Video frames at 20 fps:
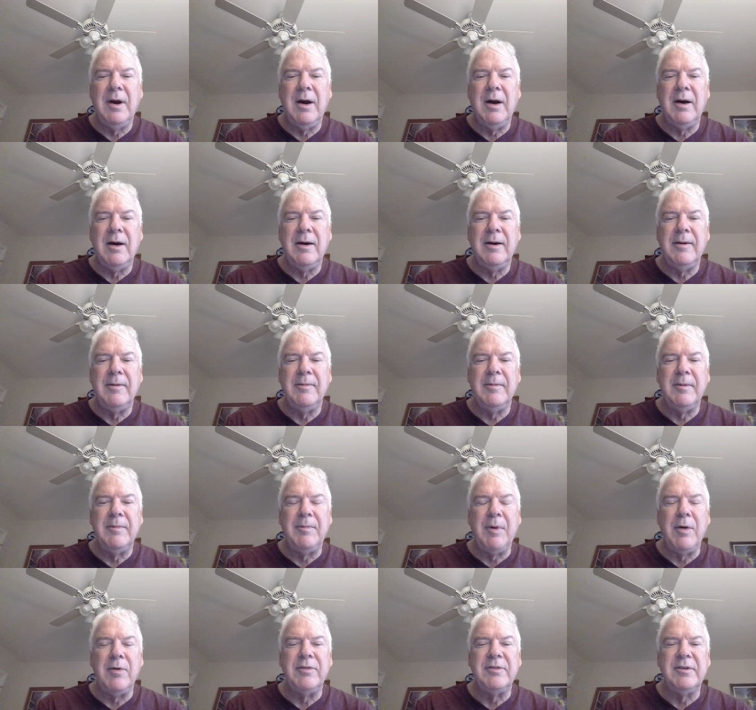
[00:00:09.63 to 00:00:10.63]
and
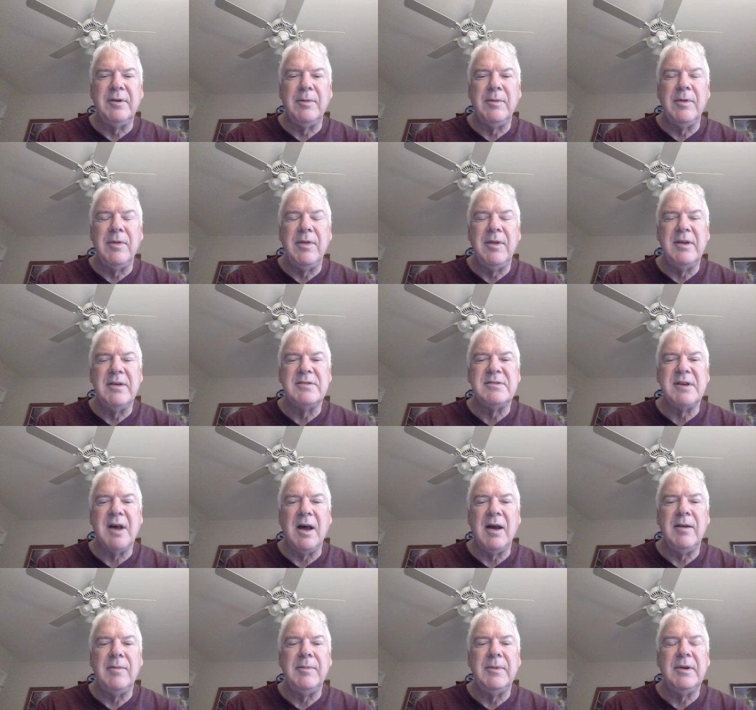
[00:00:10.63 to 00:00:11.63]
post it with the
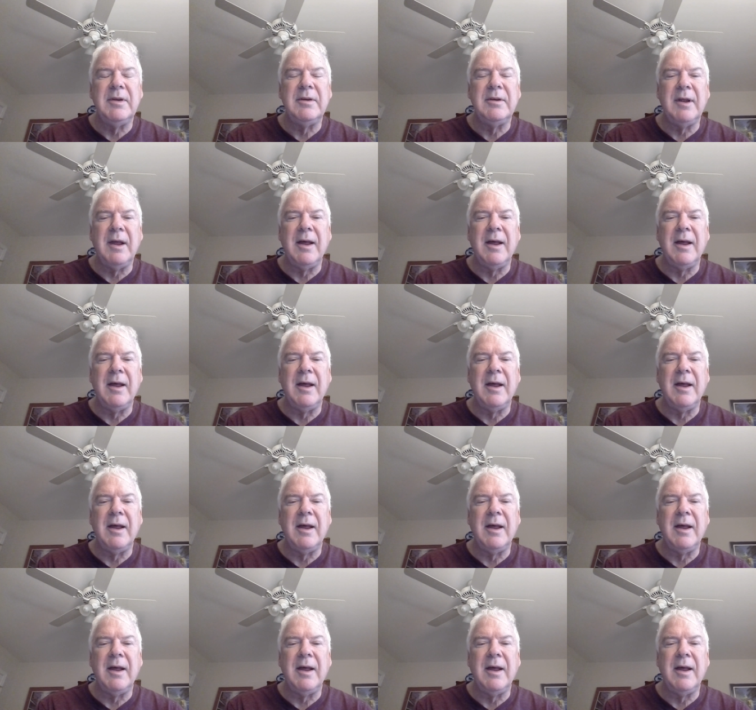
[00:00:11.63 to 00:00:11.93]
assignment.